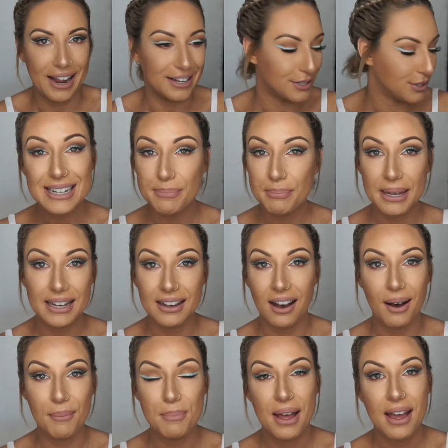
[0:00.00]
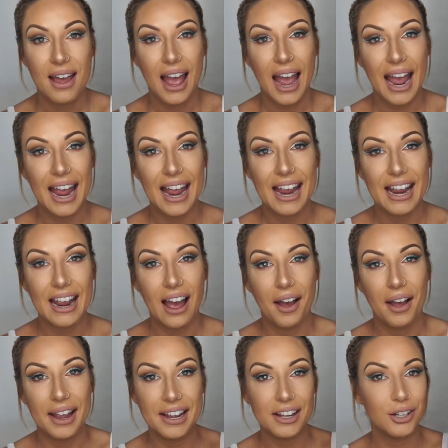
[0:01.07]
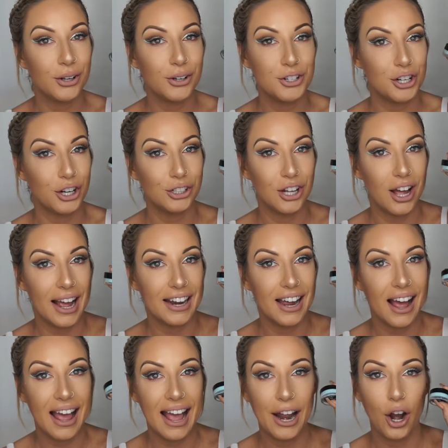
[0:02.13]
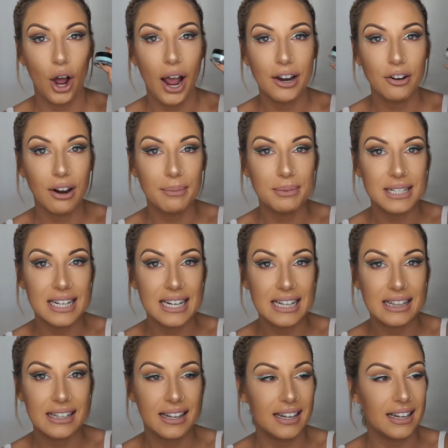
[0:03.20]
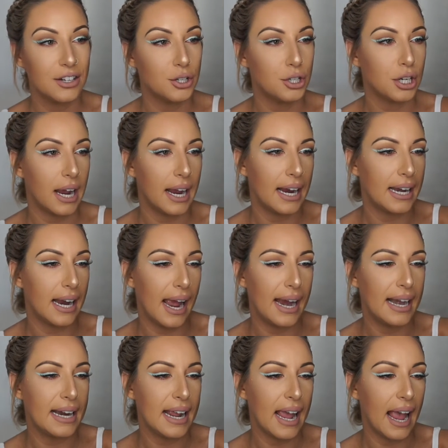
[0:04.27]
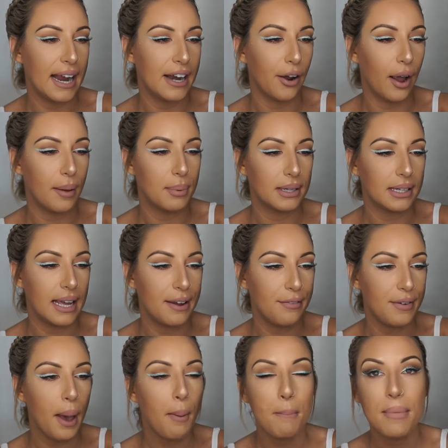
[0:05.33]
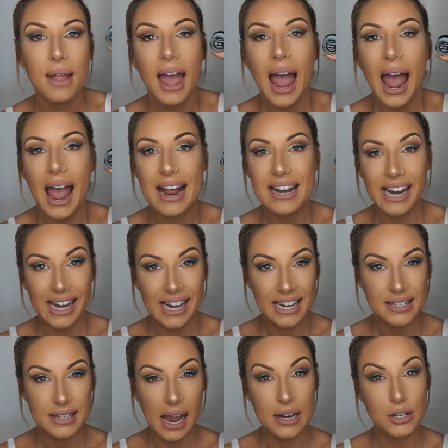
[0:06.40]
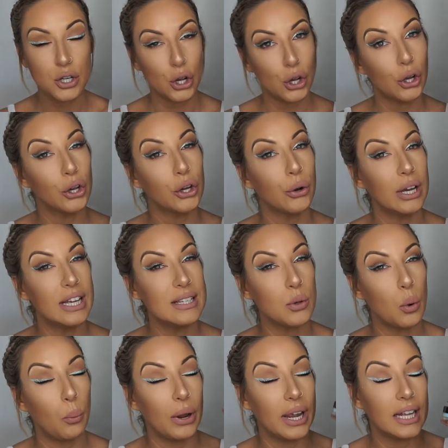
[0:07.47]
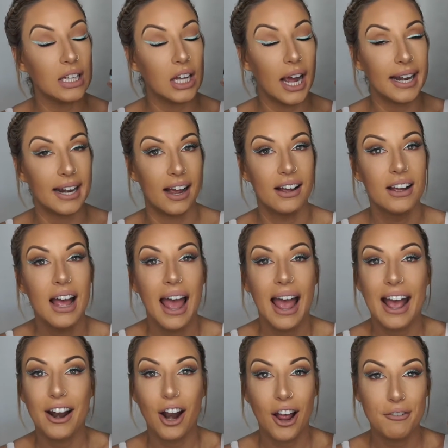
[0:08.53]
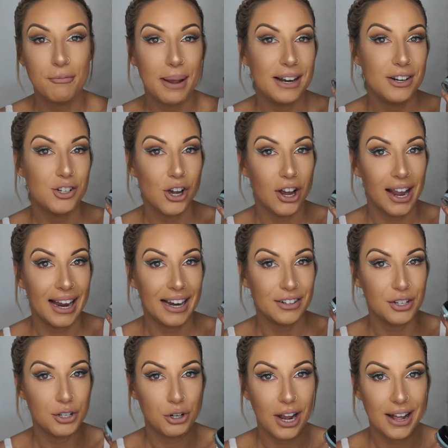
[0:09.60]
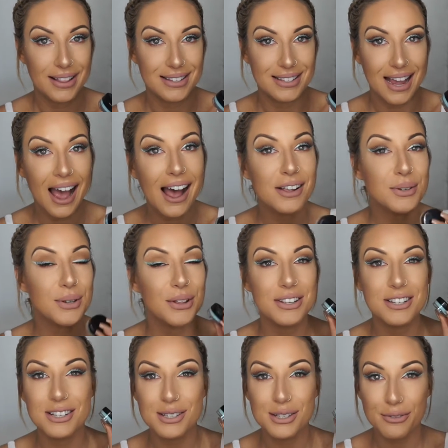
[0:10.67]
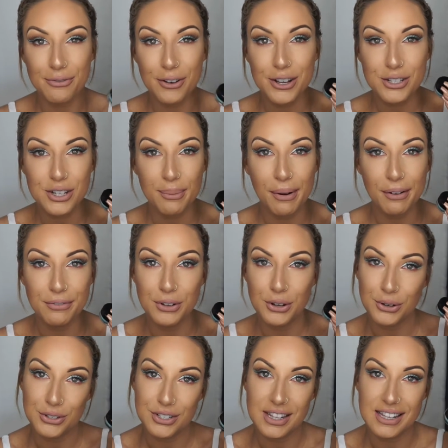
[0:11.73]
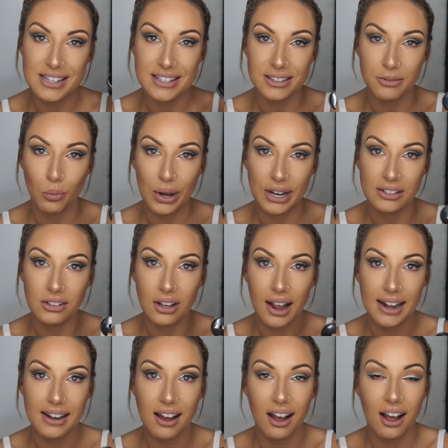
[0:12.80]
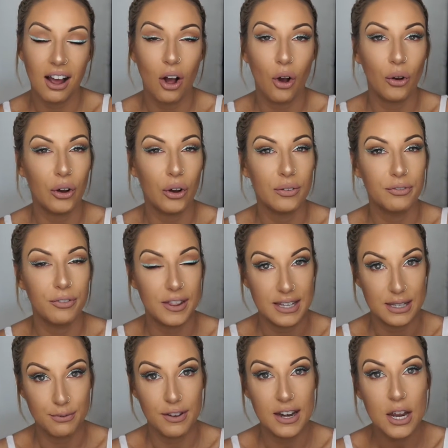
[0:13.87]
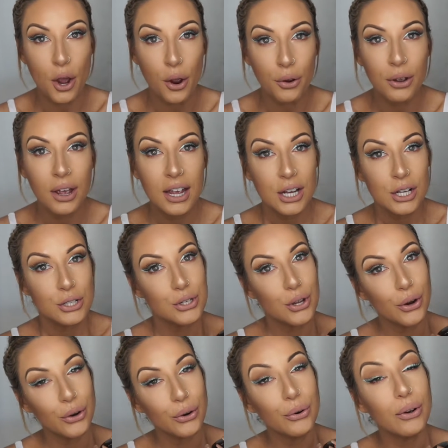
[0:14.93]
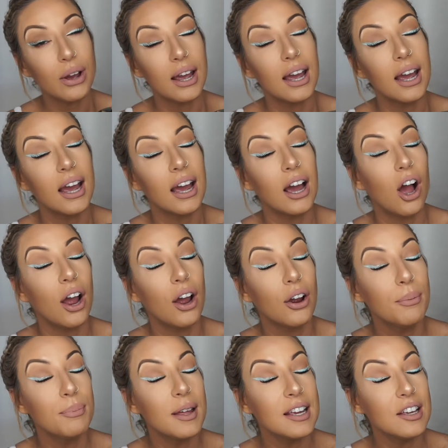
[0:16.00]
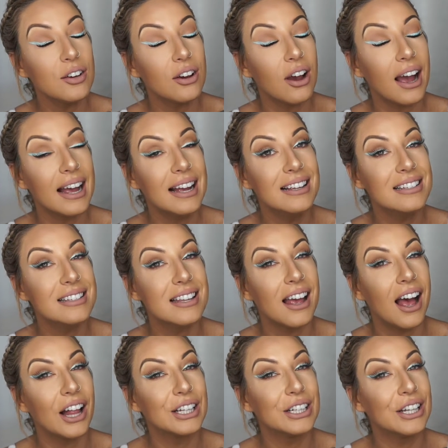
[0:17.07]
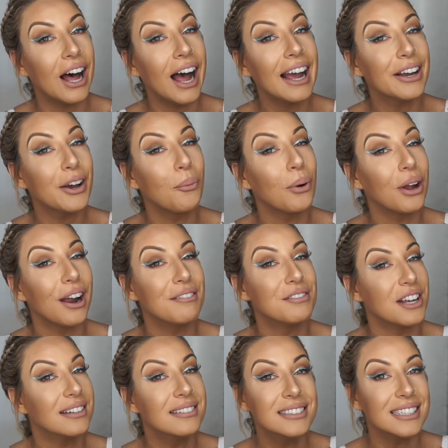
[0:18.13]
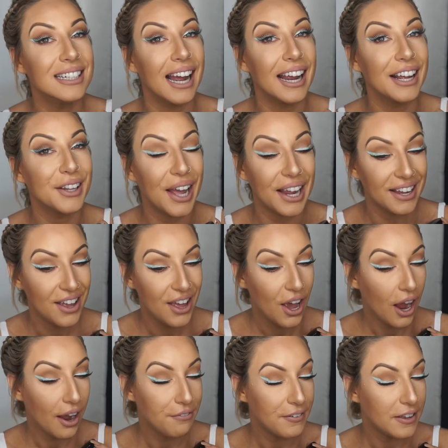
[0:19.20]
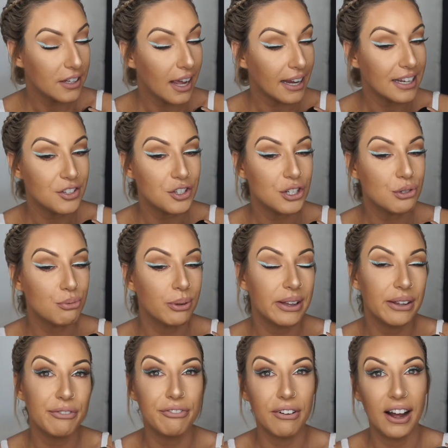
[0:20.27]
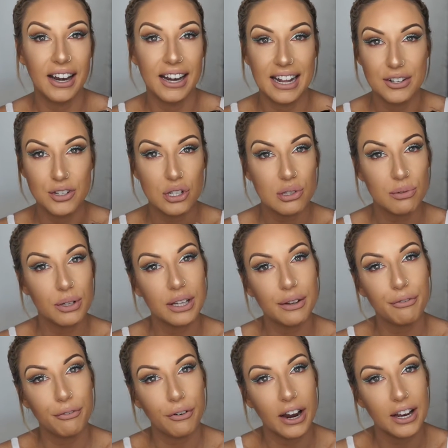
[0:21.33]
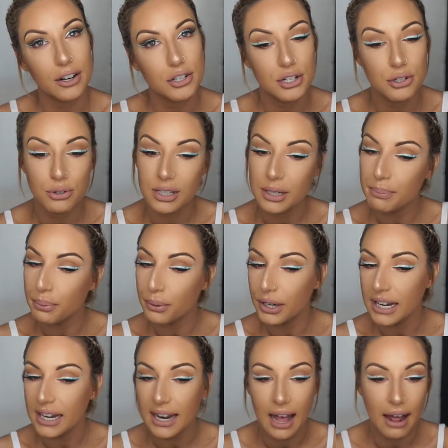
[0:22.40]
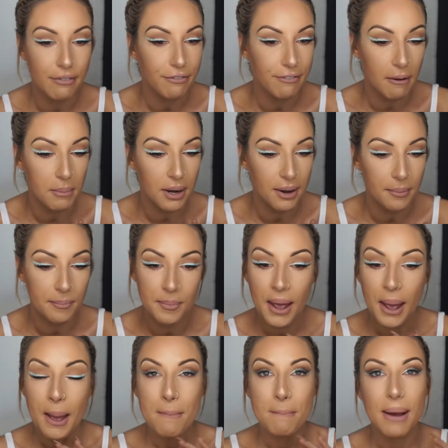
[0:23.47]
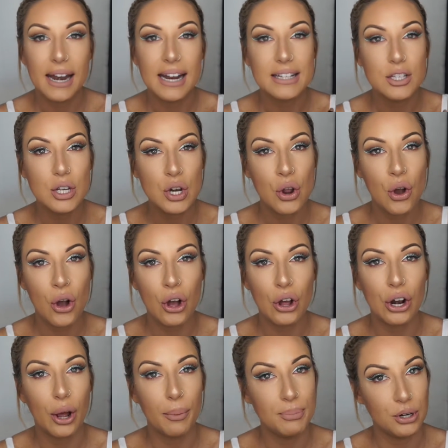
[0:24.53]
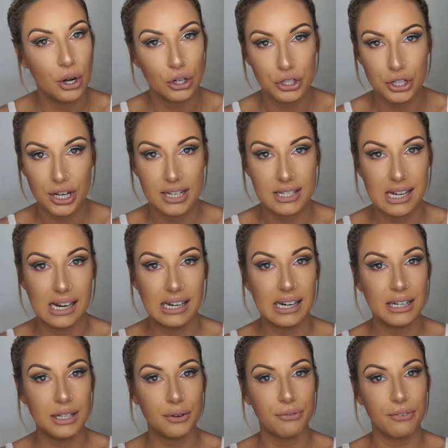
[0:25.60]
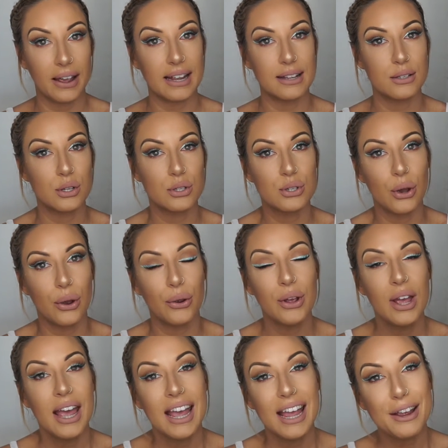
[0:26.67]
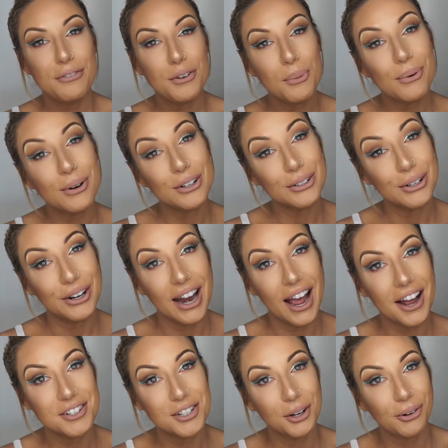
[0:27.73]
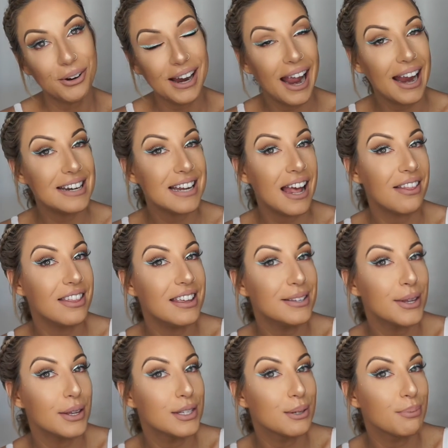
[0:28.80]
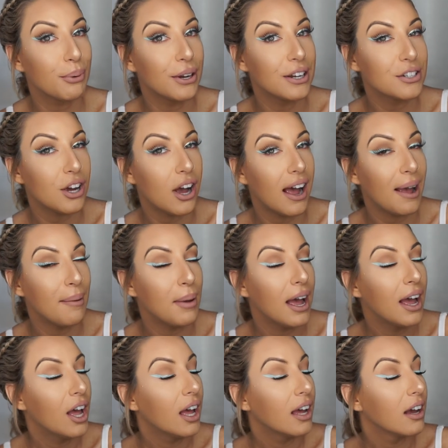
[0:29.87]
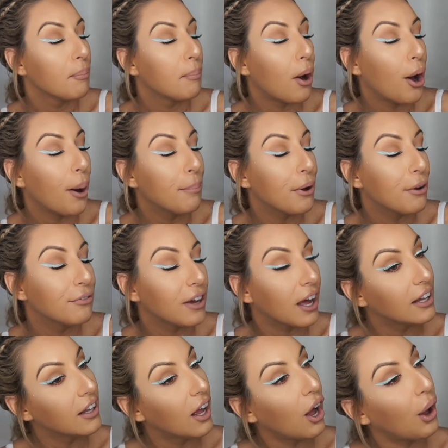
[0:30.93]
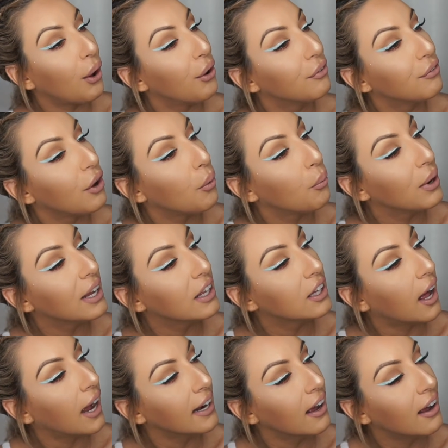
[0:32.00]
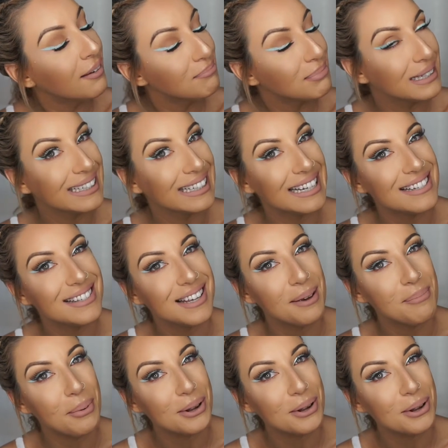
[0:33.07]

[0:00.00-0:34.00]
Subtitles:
it to pick up a INGLOT gel liner, and I grabbed it in the shade 88, I believe. Yep. And it is a turquoise wing liner, and I've been dying to try this out. So this is the first time I've used this wing liner for this video, so I hope that you guys like what I've done today. Like, I feel like it's just really fun. It's just really fresh. It's really pretty and feminine, but it's not obnoxious and in your face. So if you want to learn how to create this springtime pop of color of wing liner, please keep